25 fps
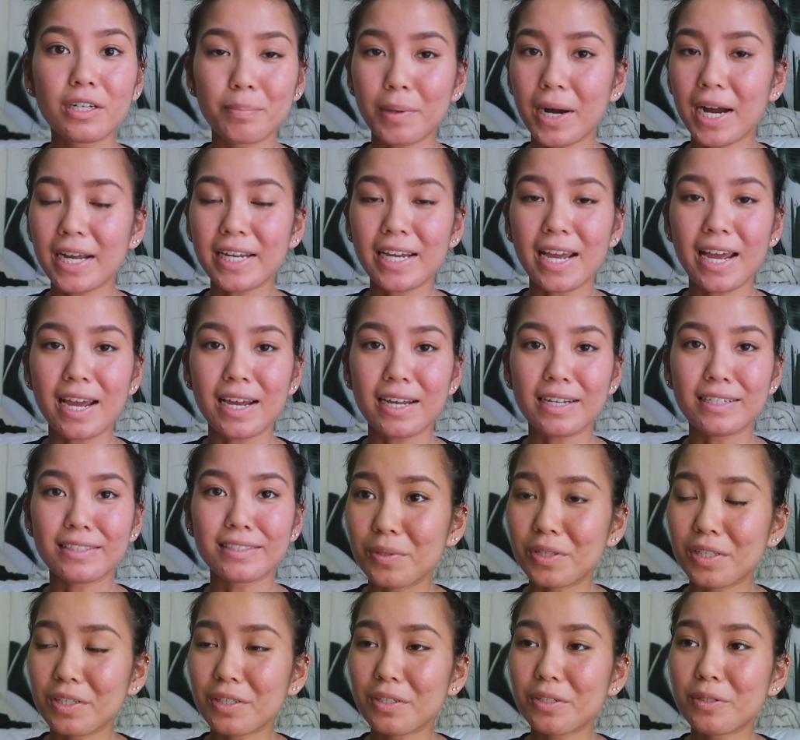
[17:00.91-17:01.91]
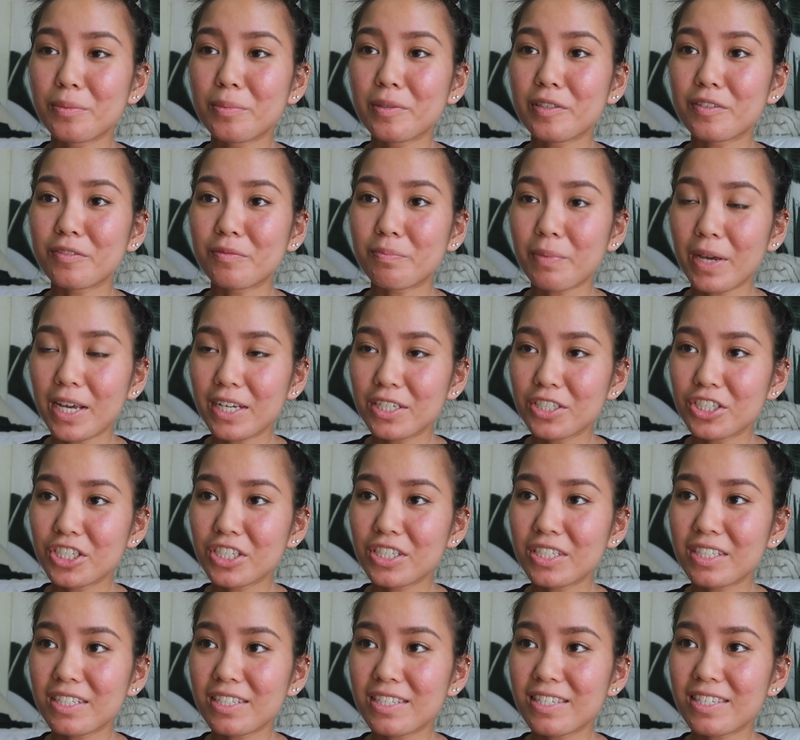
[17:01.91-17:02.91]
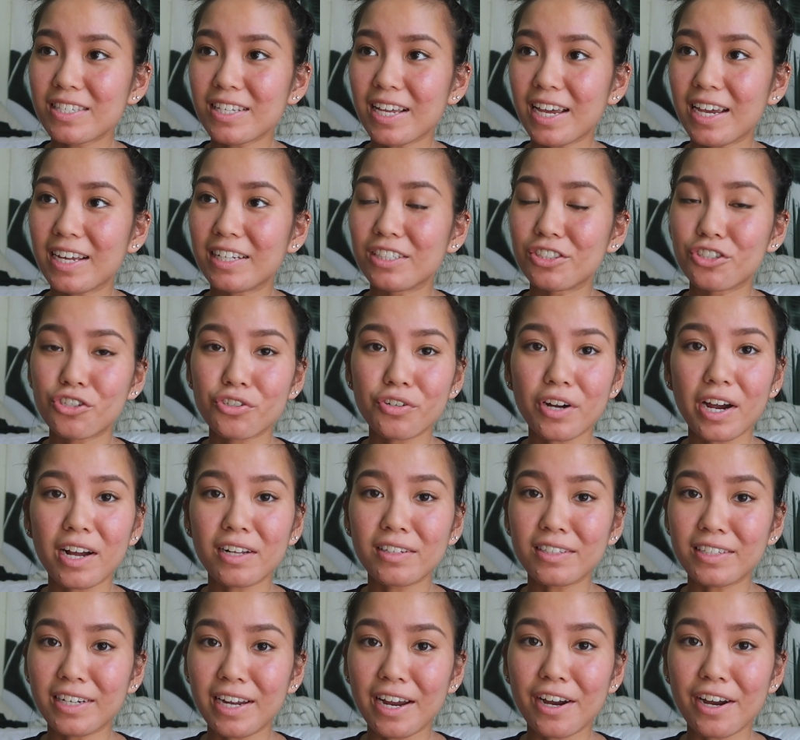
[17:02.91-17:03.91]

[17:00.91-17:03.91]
by hand with a little bit of patience and trial and